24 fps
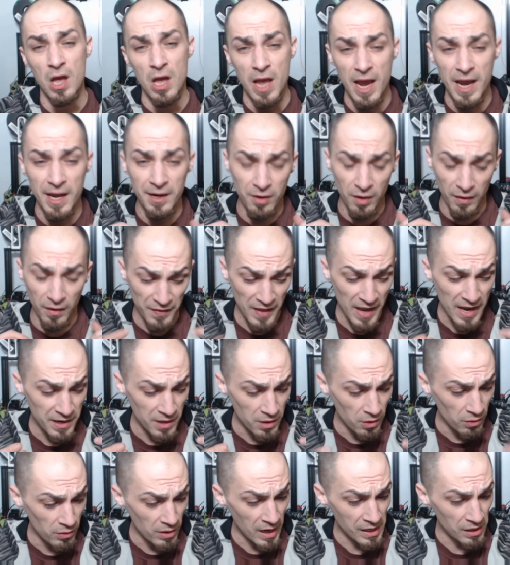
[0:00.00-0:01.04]
And on that
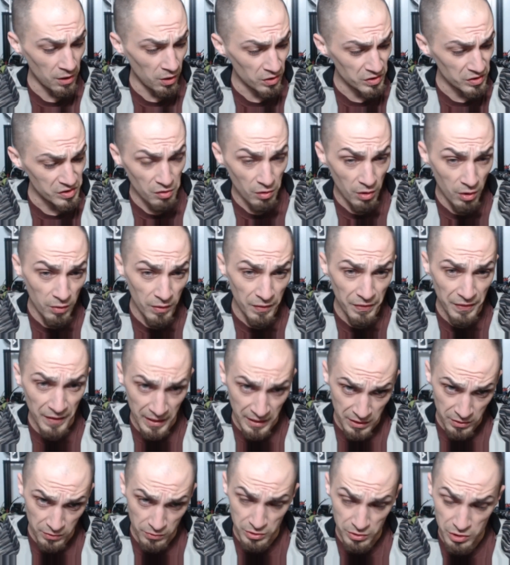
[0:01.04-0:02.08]
note, I also owe a
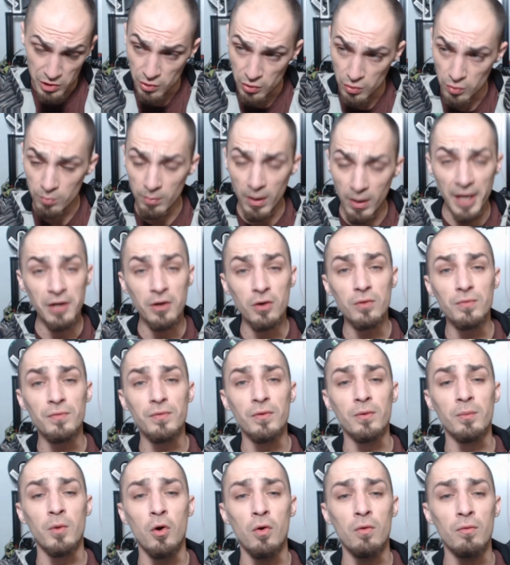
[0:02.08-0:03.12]
thank you to Michael
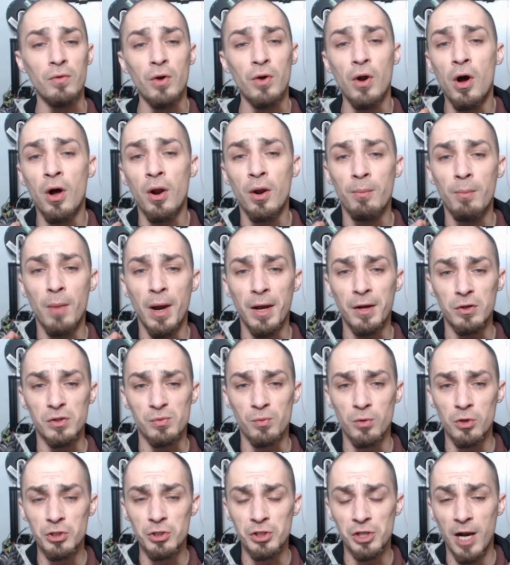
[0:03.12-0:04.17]
from over on Michael's
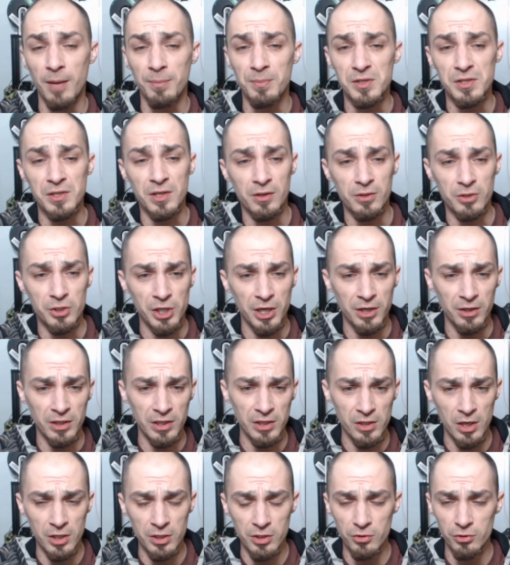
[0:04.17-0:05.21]
Workshop. It's another channel
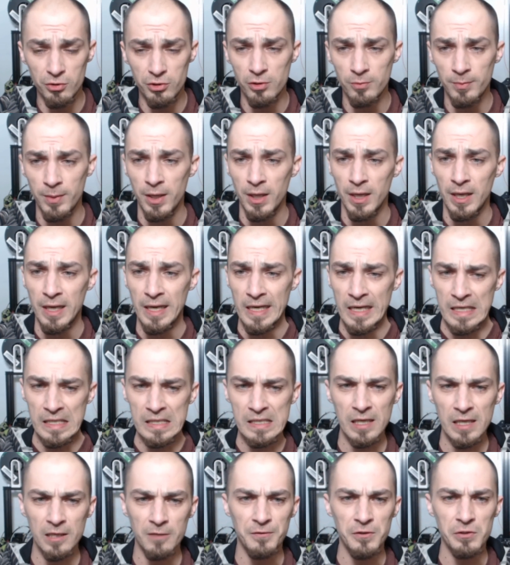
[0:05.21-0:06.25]
here on YouTube. He's
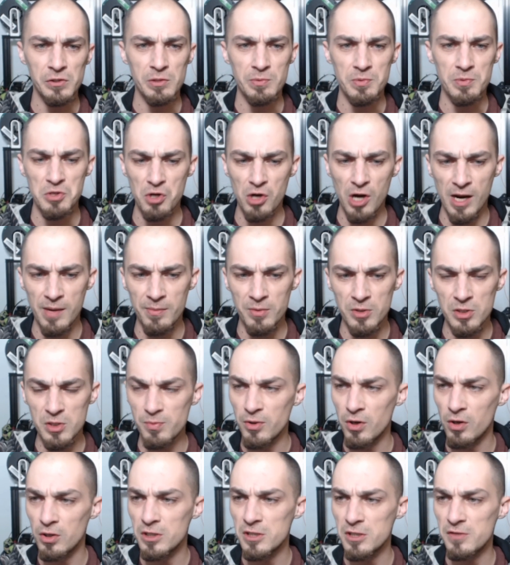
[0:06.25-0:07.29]
got a few subscribers,
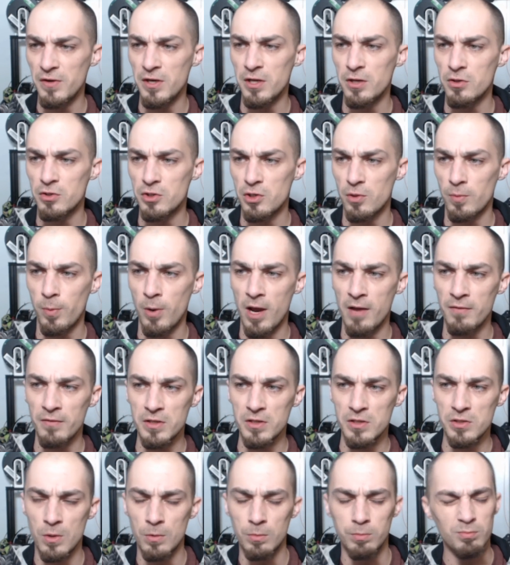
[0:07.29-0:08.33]
but all his videos are
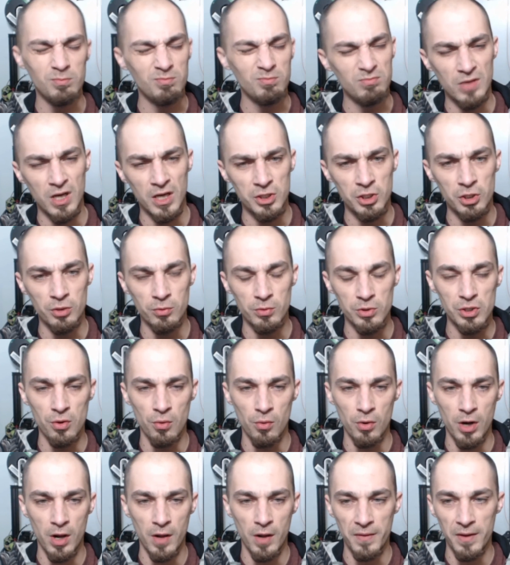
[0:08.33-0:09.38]
private, so not sure what's
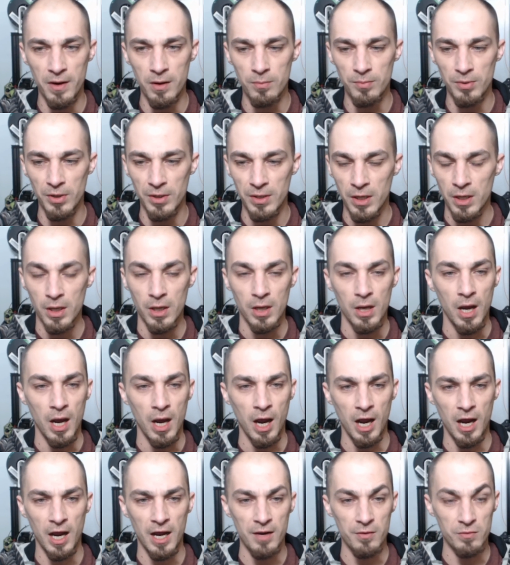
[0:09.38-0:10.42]
going on there, but
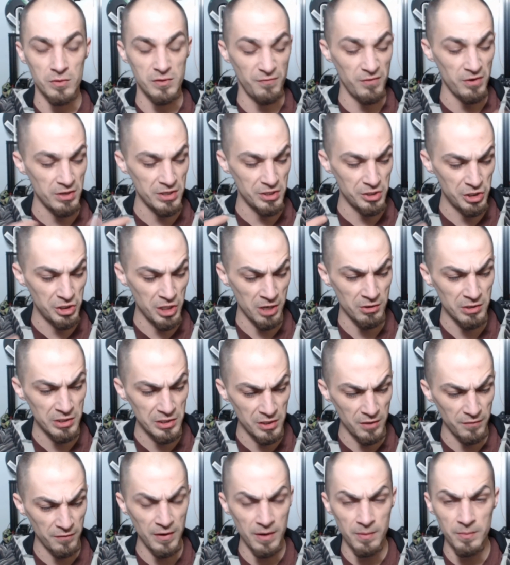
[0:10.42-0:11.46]
uh, it was very generous
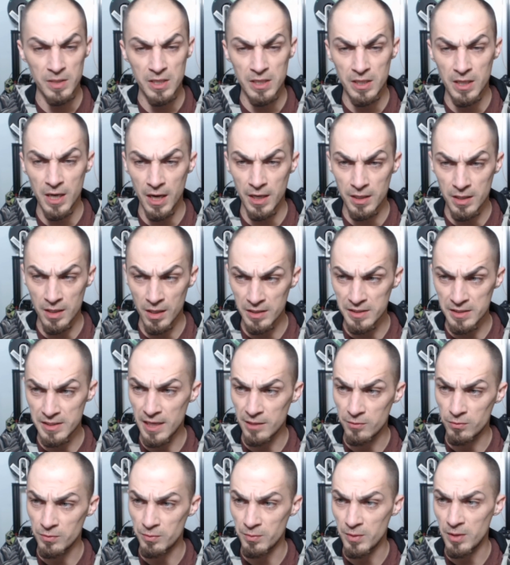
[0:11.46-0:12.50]
of him. He got in
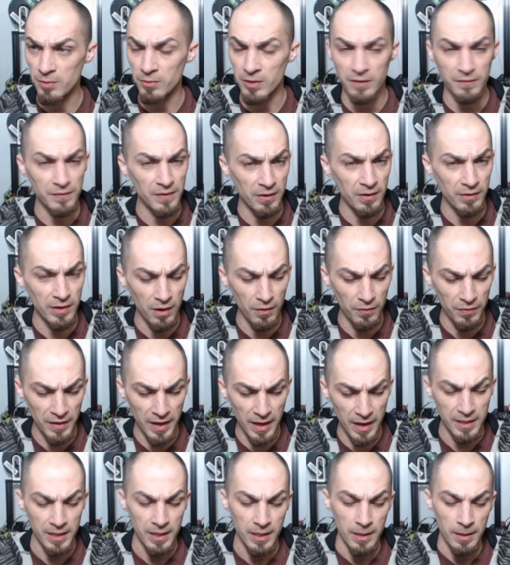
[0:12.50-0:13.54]
contact with me when he found out
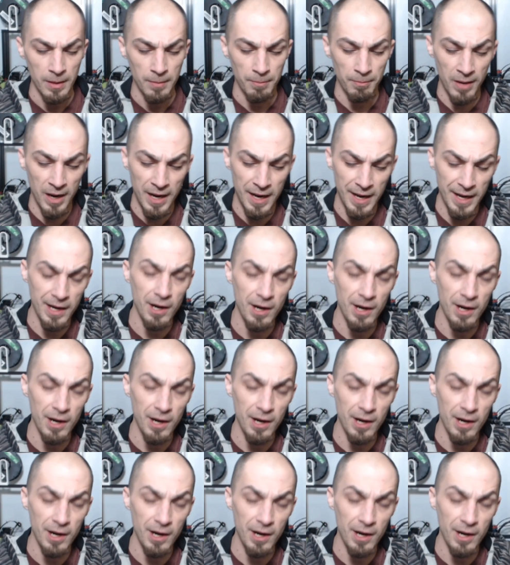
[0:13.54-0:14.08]
that my